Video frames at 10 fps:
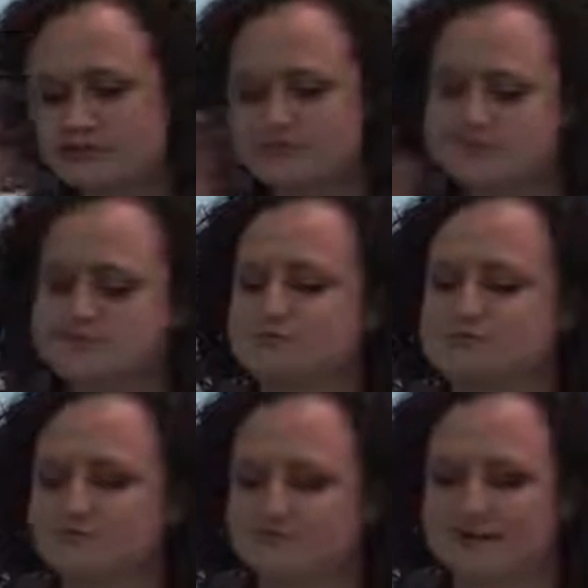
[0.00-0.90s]
is we
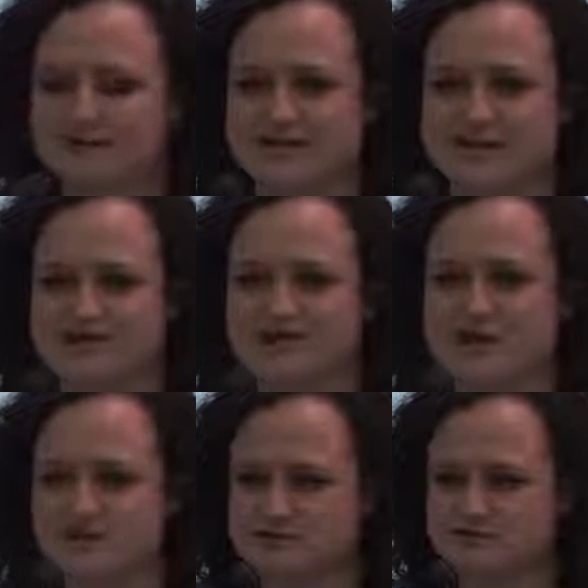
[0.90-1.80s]
don't really have
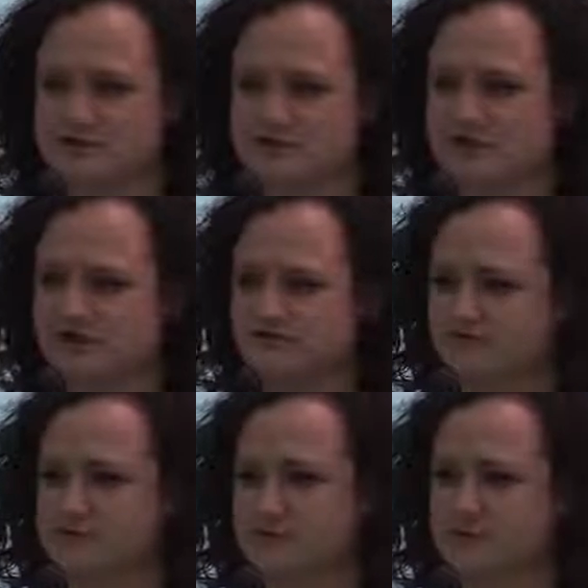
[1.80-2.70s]
that much control over the
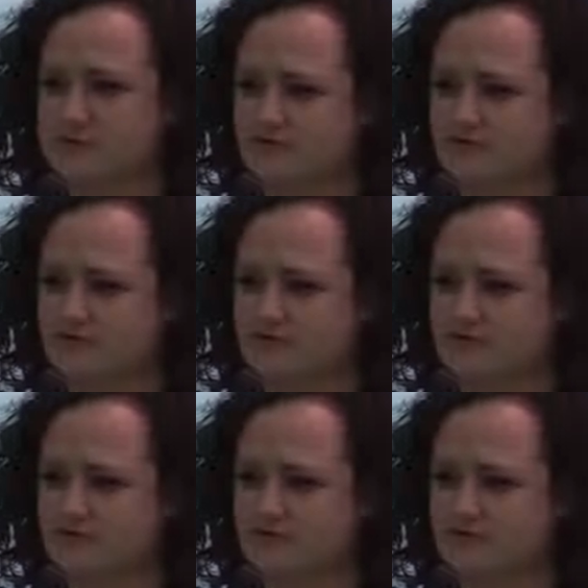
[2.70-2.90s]
keywords we're